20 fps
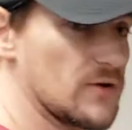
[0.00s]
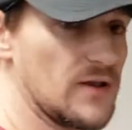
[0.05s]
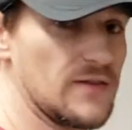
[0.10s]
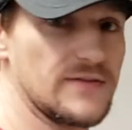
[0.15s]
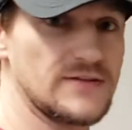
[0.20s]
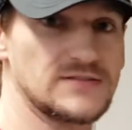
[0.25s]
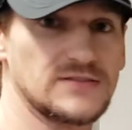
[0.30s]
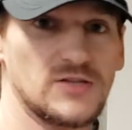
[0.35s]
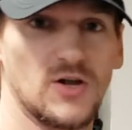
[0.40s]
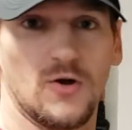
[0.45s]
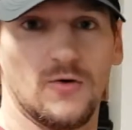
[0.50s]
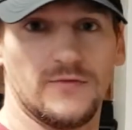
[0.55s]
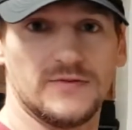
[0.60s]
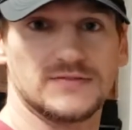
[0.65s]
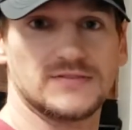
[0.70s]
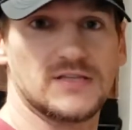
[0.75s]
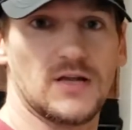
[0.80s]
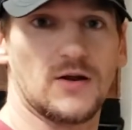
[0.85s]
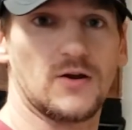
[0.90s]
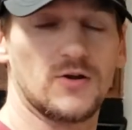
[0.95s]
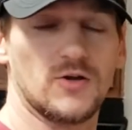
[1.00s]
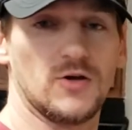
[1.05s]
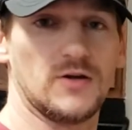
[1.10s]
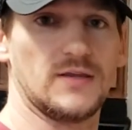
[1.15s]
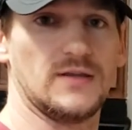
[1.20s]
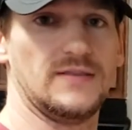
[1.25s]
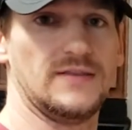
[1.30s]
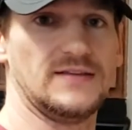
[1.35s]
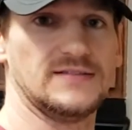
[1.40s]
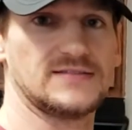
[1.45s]
on the stove and start
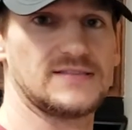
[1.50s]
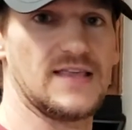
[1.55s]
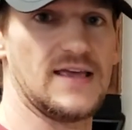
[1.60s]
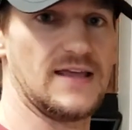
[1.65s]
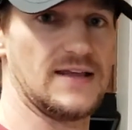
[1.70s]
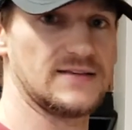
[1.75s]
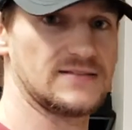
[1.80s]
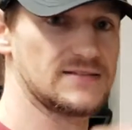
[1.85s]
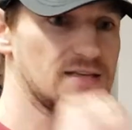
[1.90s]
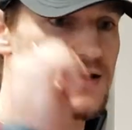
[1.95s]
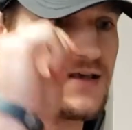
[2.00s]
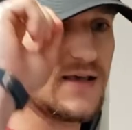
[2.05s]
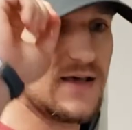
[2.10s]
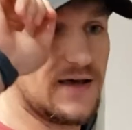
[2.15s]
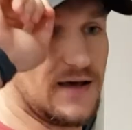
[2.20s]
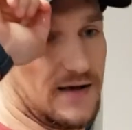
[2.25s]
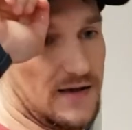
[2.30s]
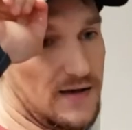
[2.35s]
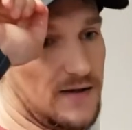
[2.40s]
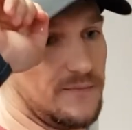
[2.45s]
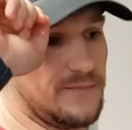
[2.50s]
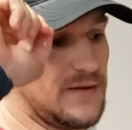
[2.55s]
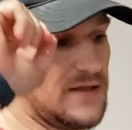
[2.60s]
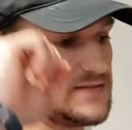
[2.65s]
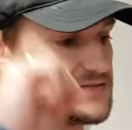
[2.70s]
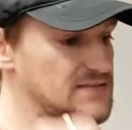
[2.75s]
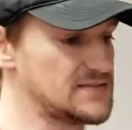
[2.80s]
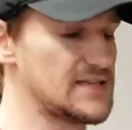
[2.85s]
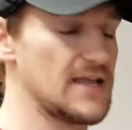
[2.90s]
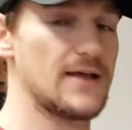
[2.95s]
cooking these things.
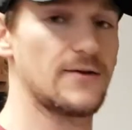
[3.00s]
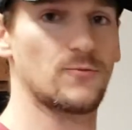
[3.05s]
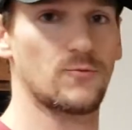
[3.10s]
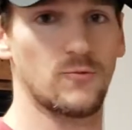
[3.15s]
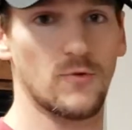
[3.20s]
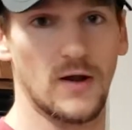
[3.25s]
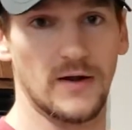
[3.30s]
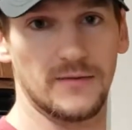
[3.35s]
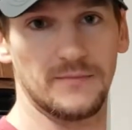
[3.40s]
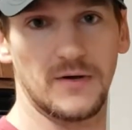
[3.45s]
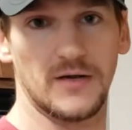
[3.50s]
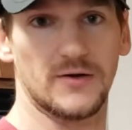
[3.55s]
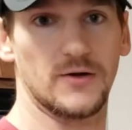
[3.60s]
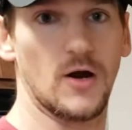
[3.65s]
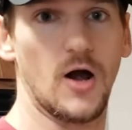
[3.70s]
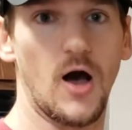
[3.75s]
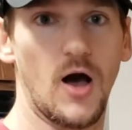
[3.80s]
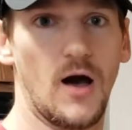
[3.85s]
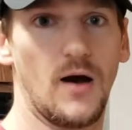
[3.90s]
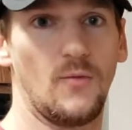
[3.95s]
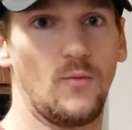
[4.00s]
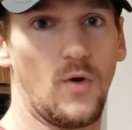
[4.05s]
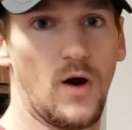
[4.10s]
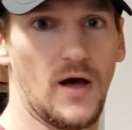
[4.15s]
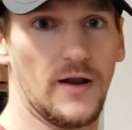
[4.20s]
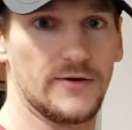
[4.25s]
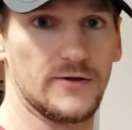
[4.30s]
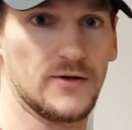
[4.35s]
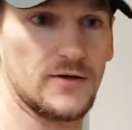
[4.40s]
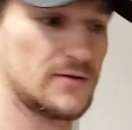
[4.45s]
Instead, run them under hot
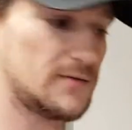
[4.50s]
water.